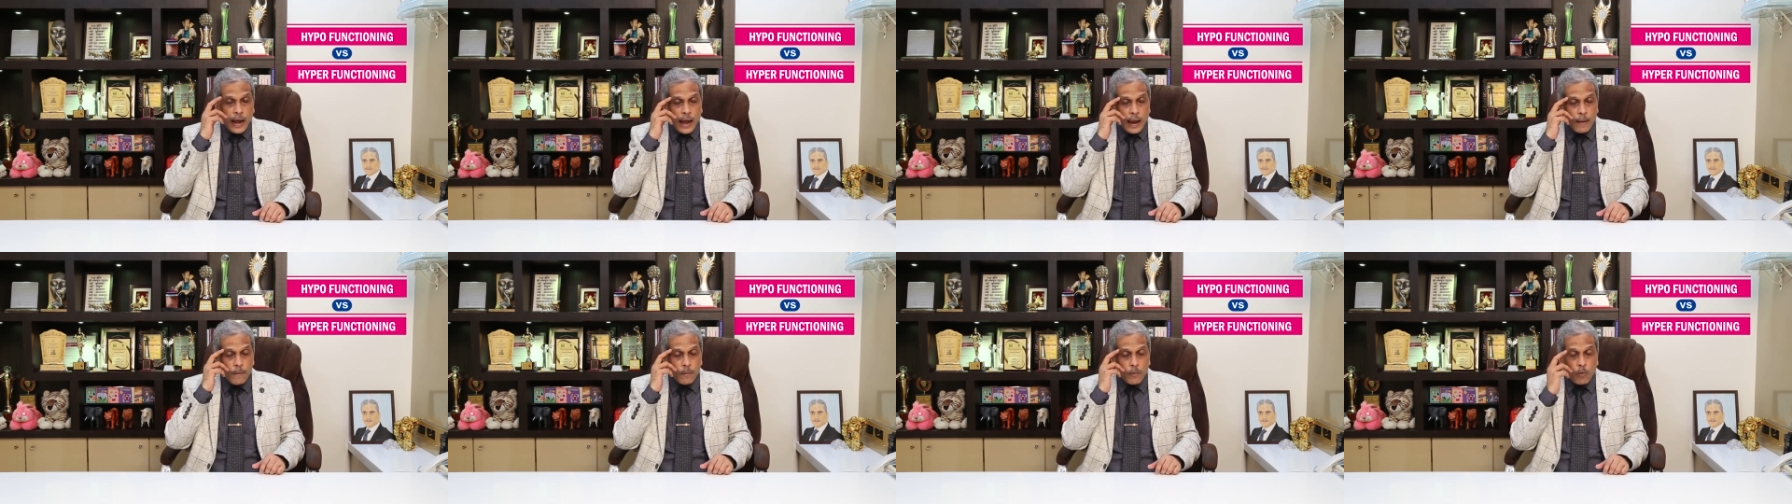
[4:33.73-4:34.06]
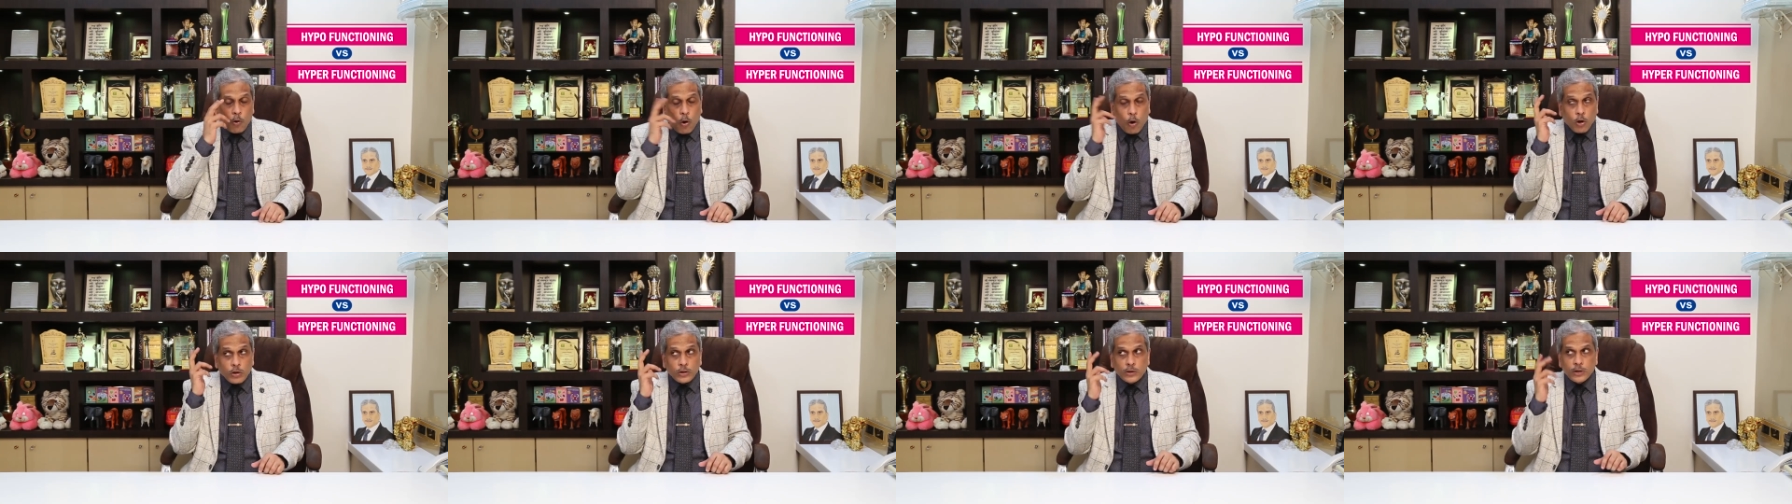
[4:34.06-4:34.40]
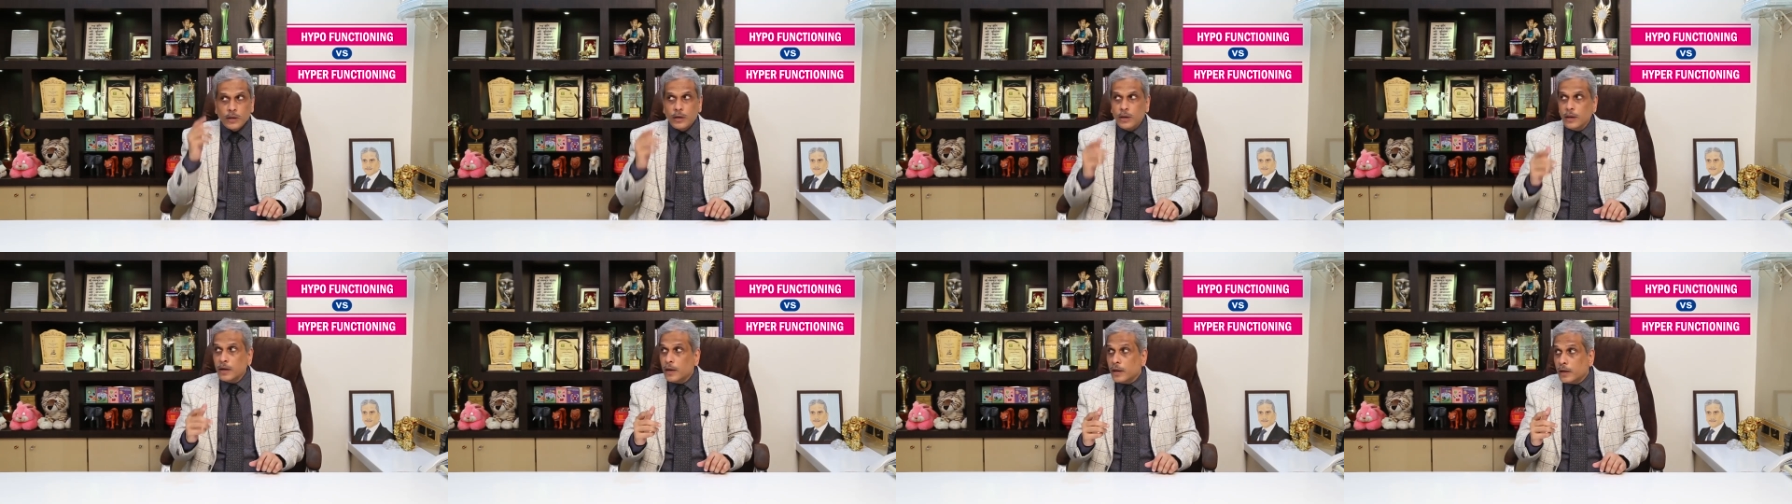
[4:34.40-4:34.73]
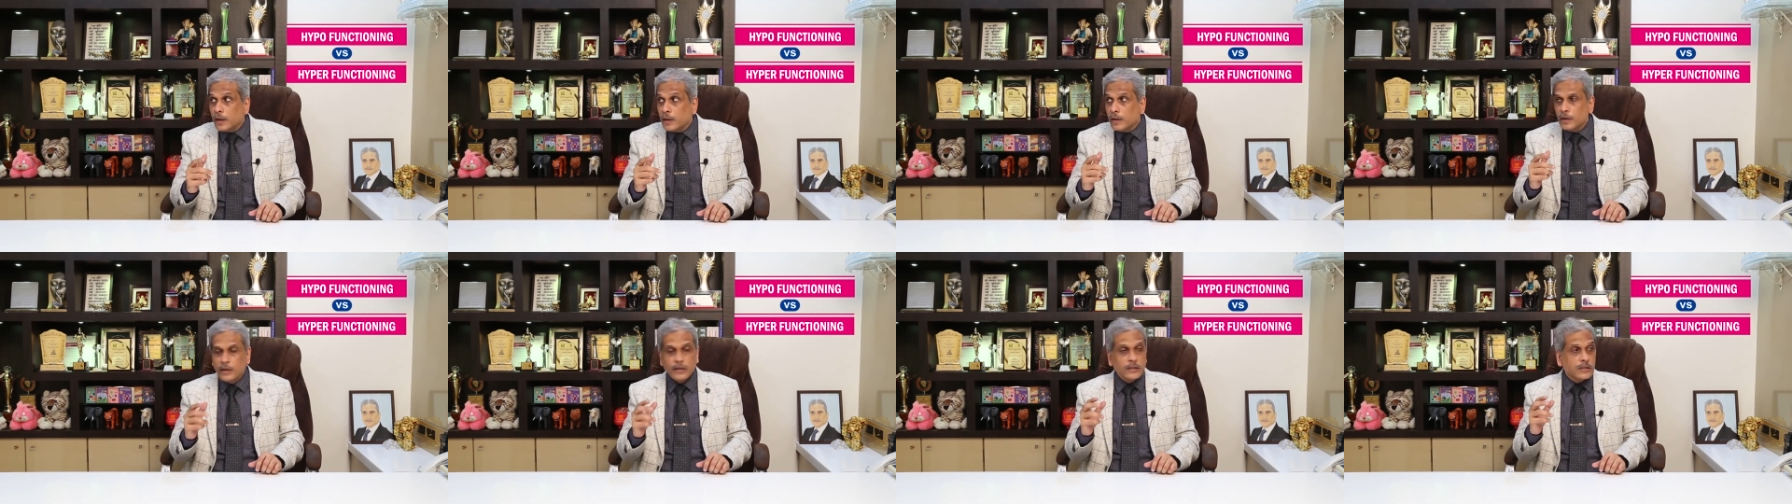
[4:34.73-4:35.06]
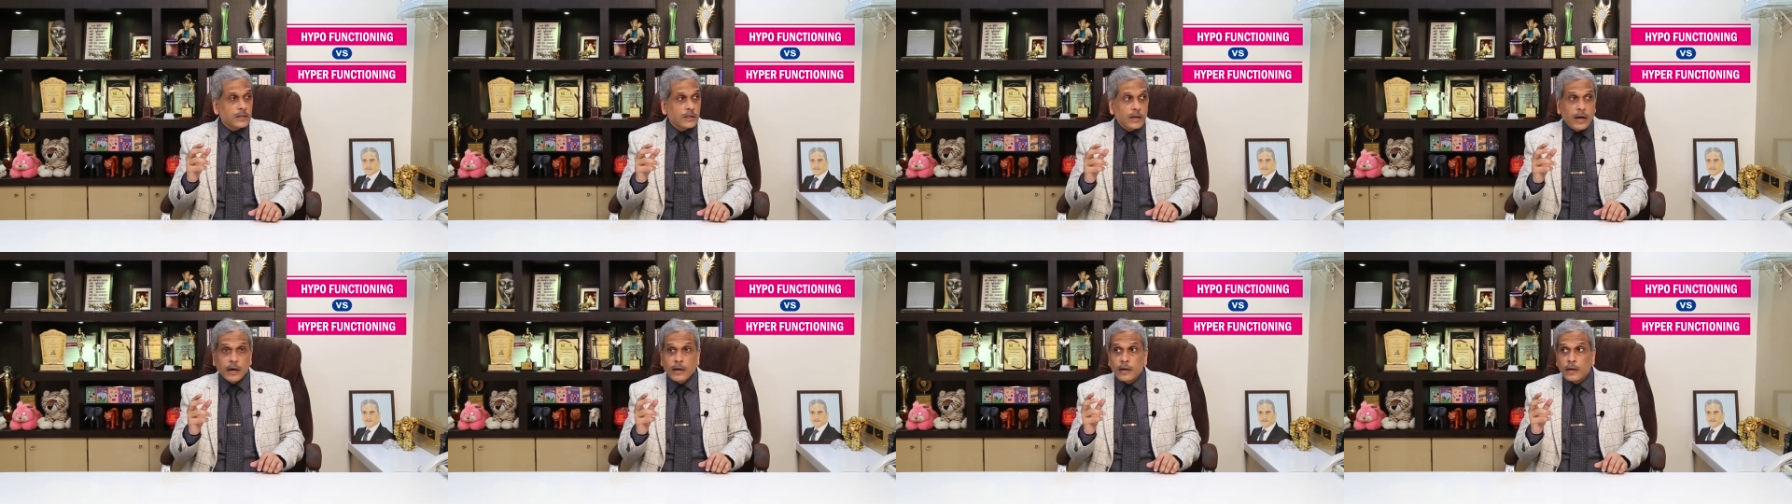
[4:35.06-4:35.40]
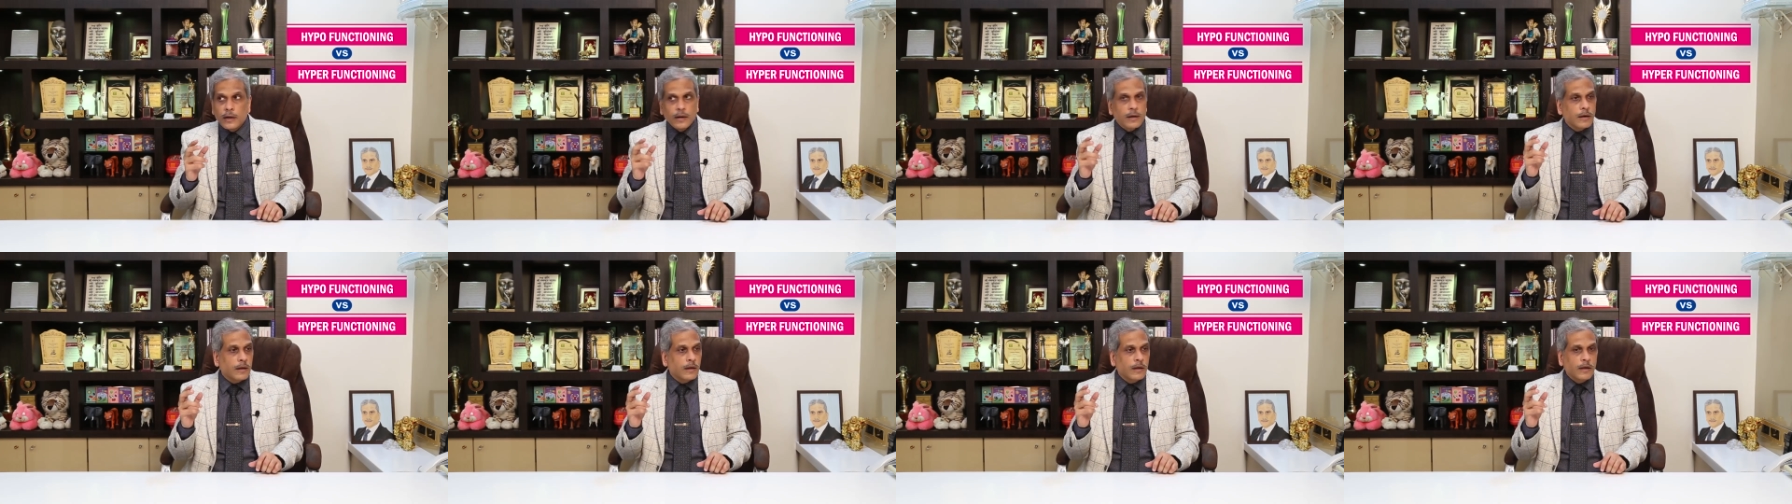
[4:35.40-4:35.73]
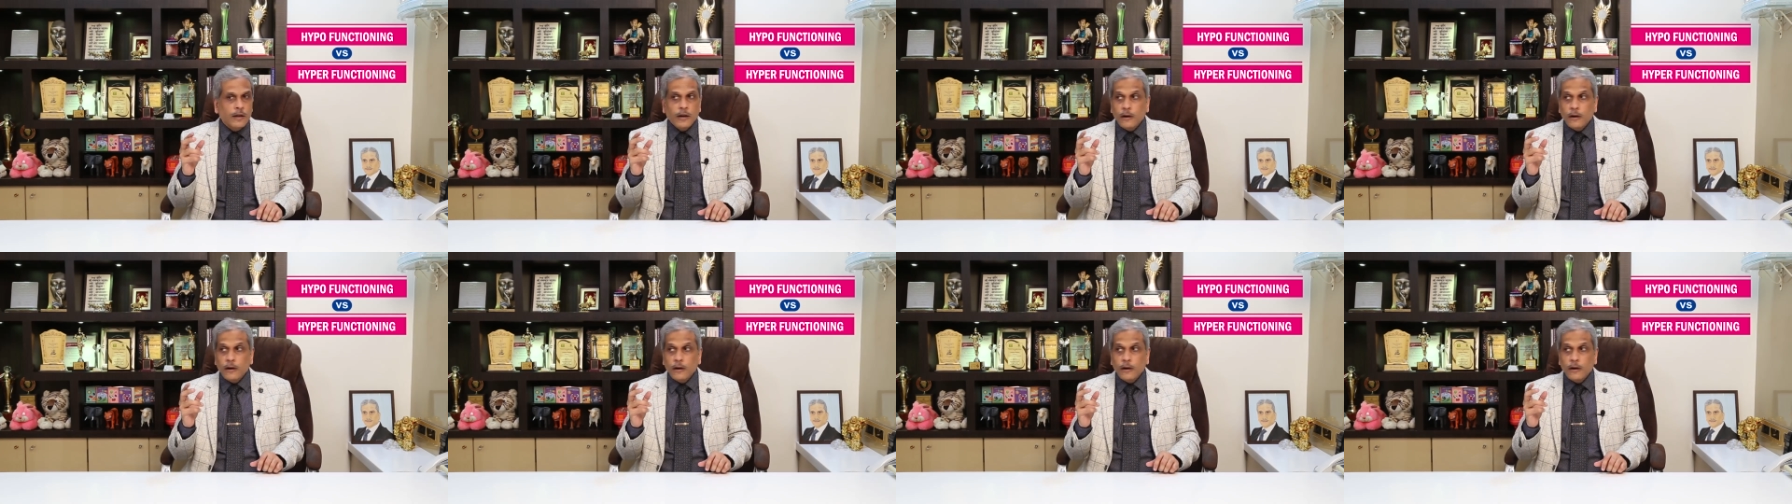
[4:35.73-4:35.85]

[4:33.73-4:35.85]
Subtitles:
I am constantly getting distracted